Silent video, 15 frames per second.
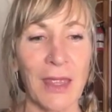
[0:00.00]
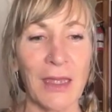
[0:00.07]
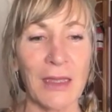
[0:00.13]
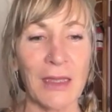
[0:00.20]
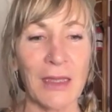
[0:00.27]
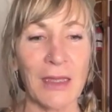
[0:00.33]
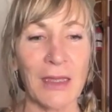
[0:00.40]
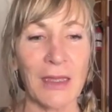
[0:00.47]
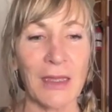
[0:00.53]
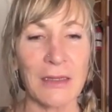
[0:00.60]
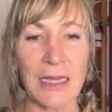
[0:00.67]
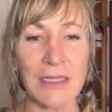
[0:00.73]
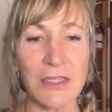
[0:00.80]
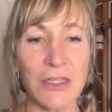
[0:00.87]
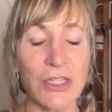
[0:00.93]
And they
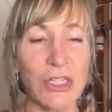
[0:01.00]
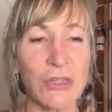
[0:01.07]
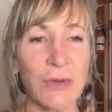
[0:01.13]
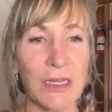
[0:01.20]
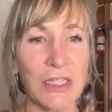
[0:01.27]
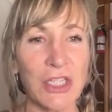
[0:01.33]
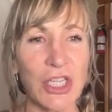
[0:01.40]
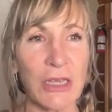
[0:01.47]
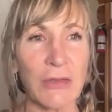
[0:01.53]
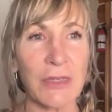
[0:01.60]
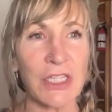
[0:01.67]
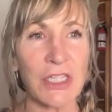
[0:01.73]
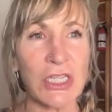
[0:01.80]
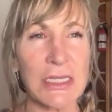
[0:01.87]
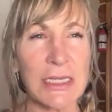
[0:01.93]
asked her if she wanted chicken
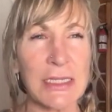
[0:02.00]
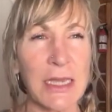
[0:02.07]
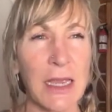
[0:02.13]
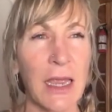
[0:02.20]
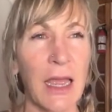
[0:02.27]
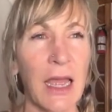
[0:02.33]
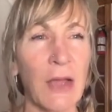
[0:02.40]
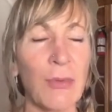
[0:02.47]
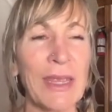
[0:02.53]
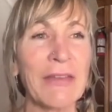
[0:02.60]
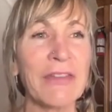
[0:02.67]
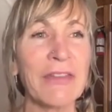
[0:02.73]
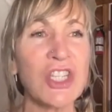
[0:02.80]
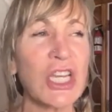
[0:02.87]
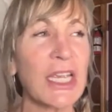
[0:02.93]
wings. She says, a wing
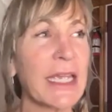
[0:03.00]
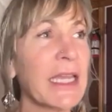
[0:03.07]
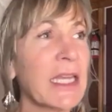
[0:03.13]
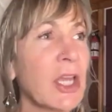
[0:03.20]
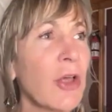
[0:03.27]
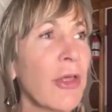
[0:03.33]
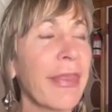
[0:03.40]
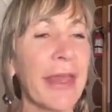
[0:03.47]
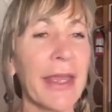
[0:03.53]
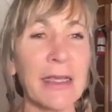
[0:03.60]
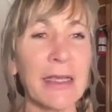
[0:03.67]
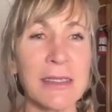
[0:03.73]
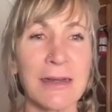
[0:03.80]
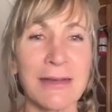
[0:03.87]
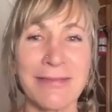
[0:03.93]
of a chicken? No,
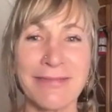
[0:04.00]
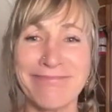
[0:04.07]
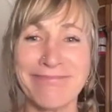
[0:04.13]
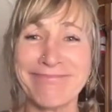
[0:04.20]
thanks.